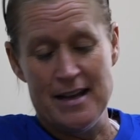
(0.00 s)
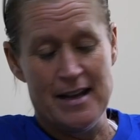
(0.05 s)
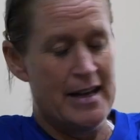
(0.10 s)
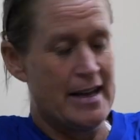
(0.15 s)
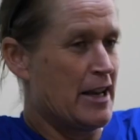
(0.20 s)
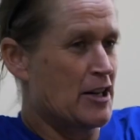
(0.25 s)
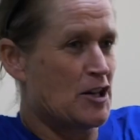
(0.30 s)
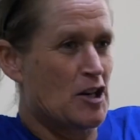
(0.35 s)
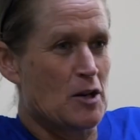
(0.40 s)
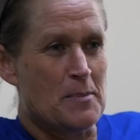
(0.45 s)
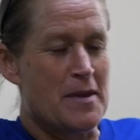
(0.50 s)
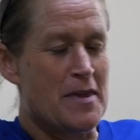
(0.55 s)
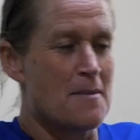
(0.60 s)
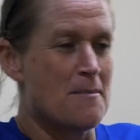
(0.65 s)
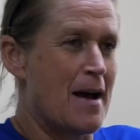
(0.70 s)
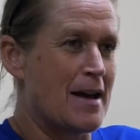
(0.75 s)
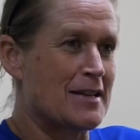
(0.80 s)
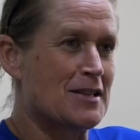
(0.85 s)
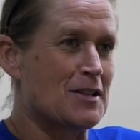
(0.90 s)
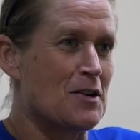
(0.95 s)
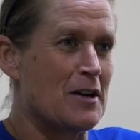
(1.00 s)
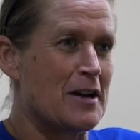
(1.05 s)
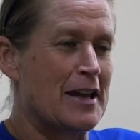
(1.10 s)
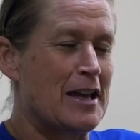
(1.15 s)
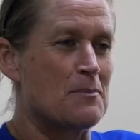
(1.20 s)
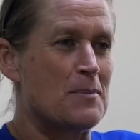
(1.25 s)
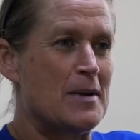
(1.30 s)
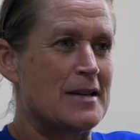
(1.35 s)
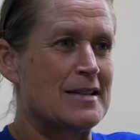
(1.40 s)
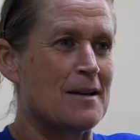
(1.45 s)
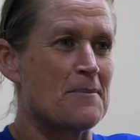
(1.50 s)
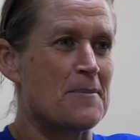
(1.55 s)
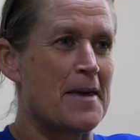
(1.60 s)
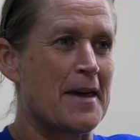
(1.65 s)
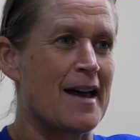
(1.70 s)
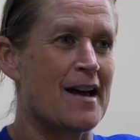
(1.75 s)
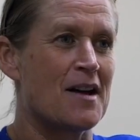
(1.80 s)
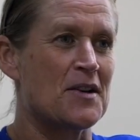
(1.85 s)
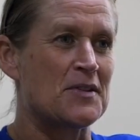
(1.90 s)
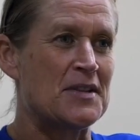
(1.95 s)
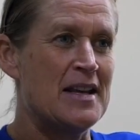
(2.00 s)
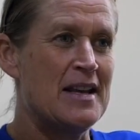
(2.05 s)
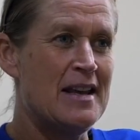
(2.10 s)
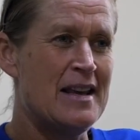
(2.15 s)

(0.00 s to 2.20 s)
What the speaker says: It could be the mascot. It could be something else.